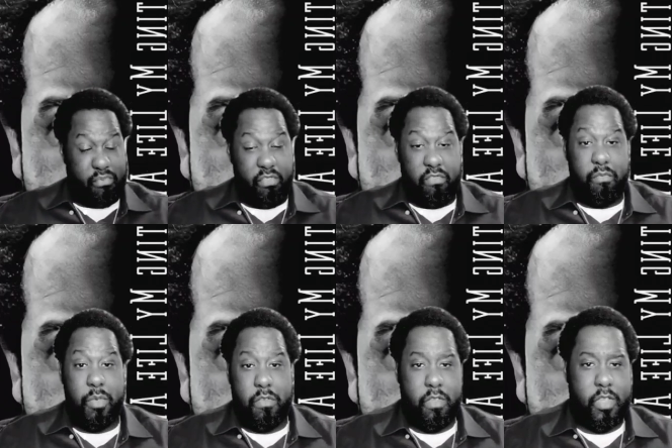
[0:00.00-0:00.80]

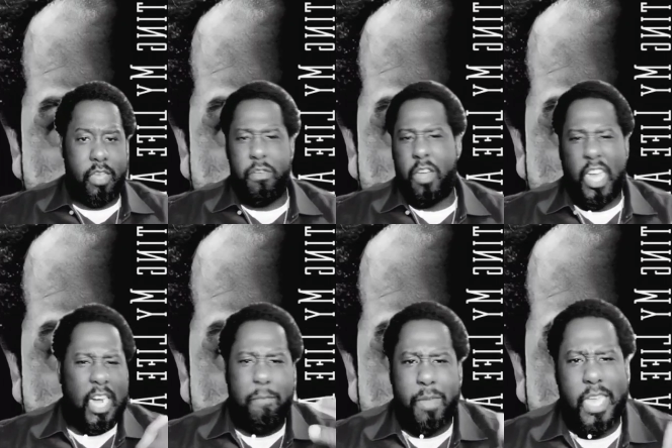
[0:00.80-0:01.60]
approaches me. She said, "You're a
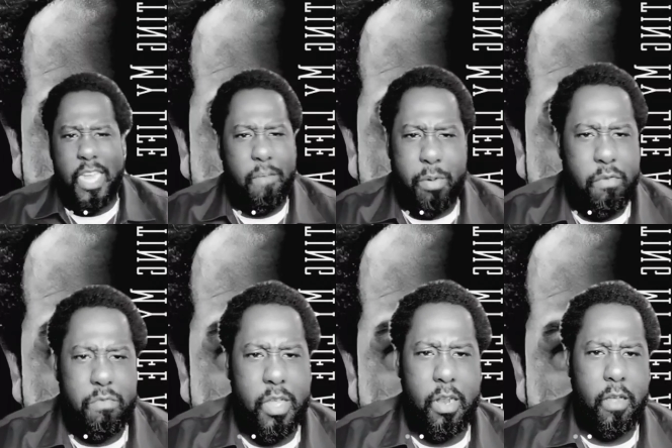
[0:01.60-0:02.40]
complicated
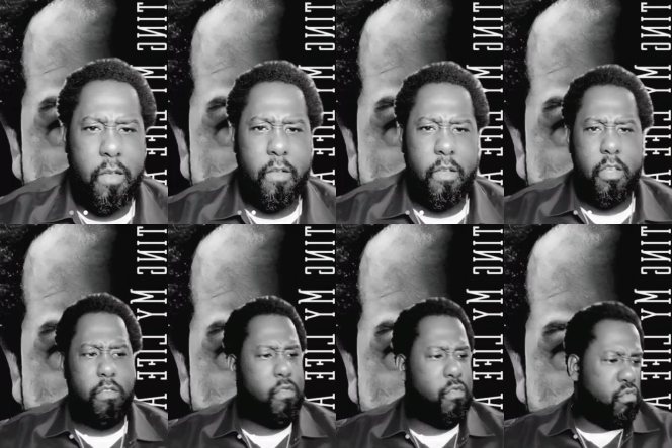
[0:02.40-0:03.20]
person.
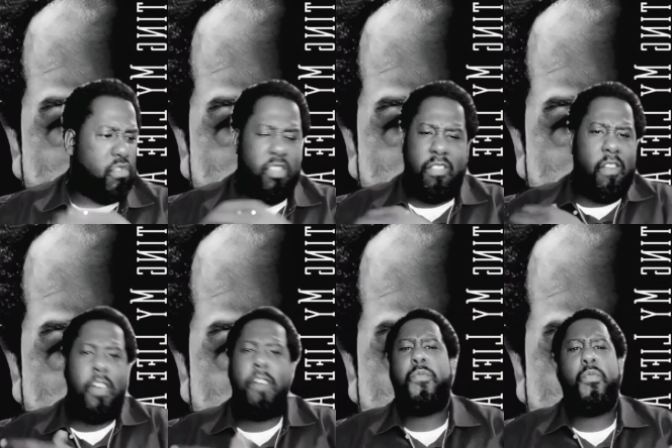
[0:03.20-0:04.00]
You just
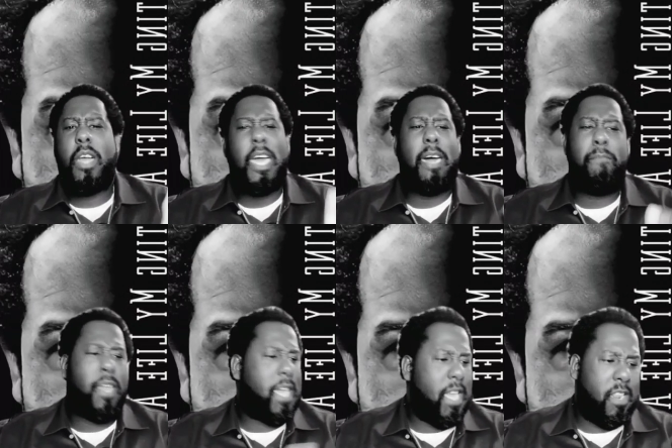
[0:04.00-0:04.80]
love doing
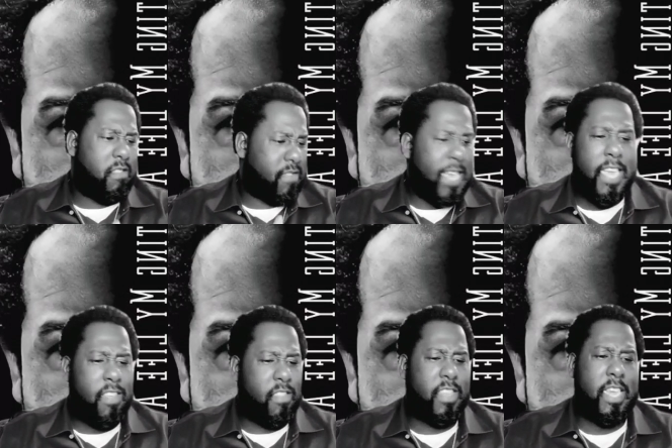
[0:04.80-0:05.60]
complicated
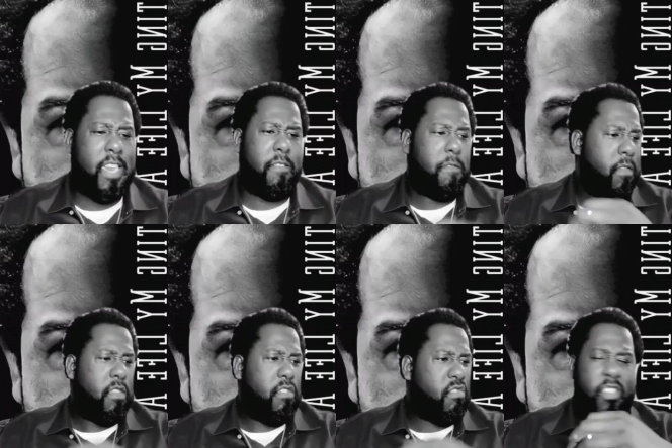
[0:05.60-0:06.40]
things, and
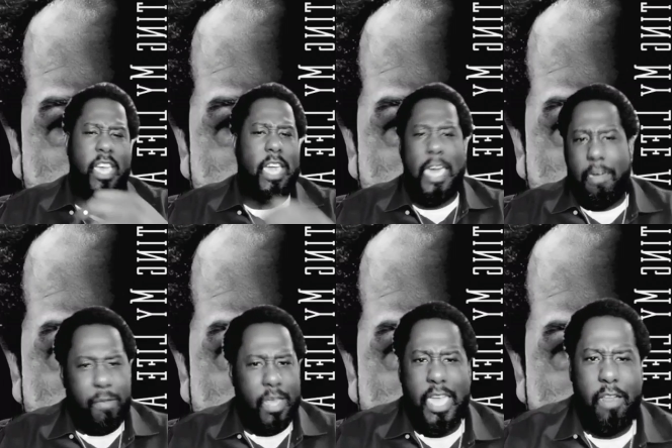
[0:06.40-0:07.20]
you're just a
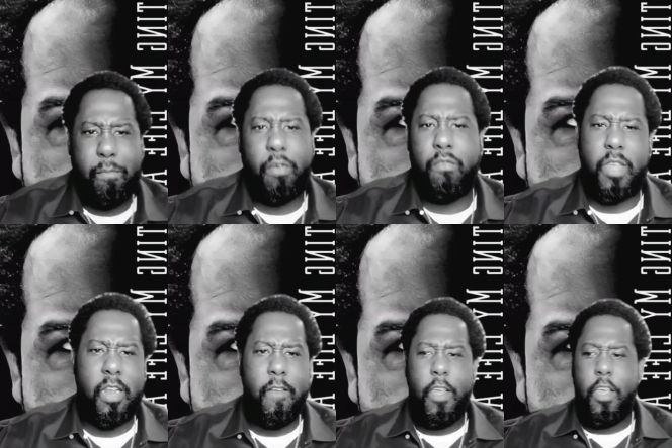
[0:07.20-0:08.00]
complicated
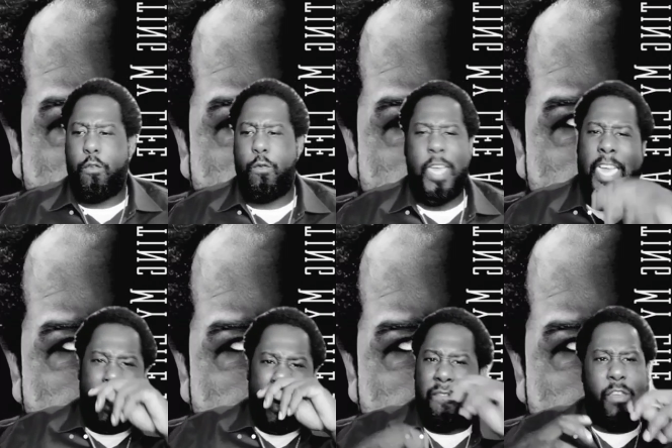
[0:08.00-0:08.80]
person. You
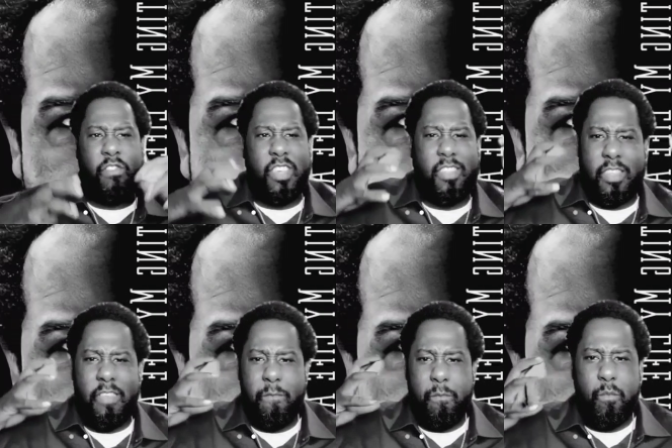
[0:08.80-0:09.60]
can't never
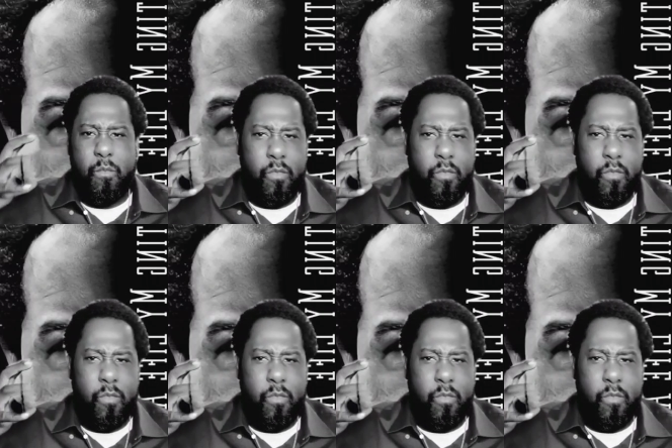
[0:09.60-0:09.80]
just